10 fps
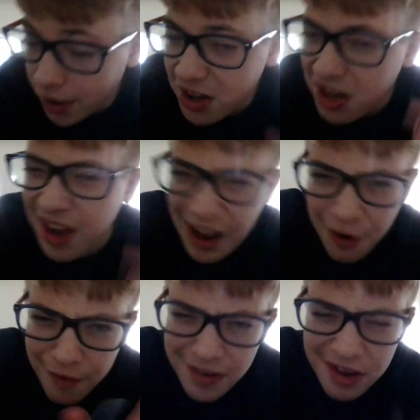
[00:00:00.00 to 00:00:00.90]

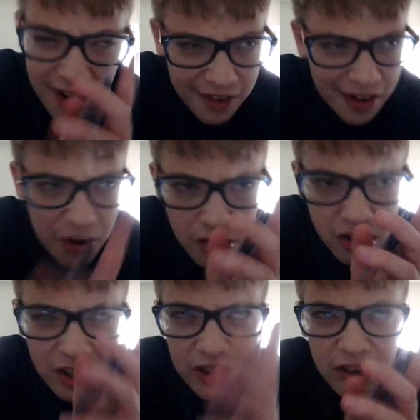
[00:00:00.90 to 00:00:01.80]
Sunday. It
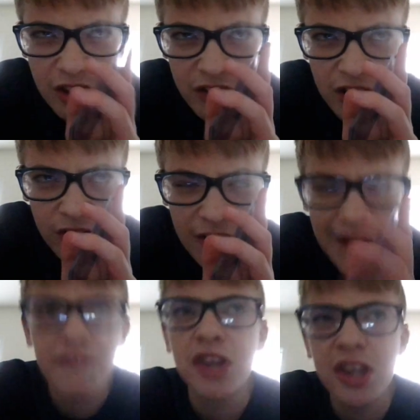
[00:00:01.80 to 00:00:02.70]

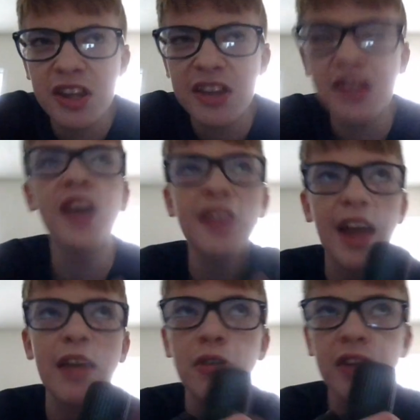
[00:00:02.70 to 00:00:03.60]
was
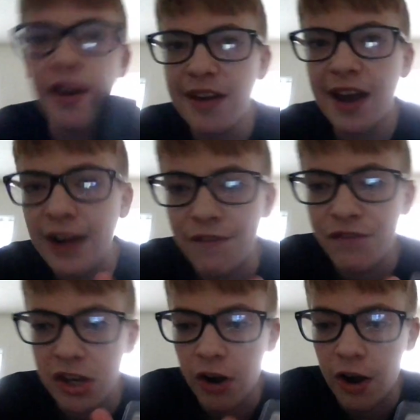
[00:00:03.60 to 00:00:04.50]
Sunday. It was Sunday I got
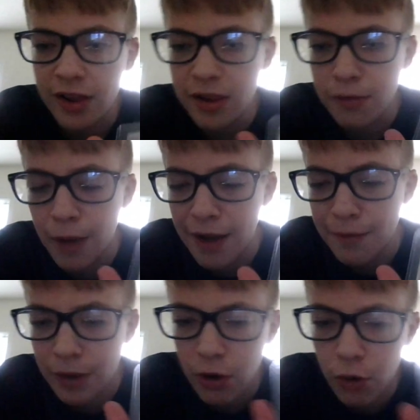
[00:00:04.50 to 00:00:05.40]
this card at
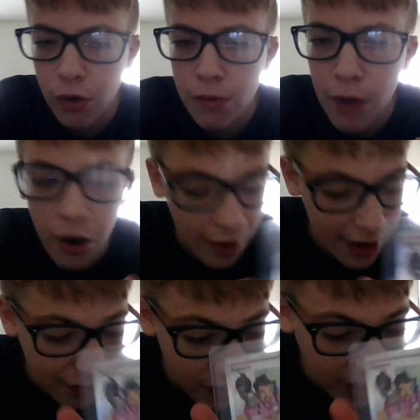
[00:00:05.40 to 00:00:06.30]
my local mall, and
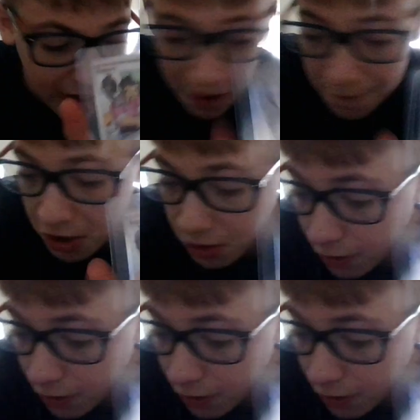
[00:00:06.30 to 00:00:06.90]
I think it's absolutely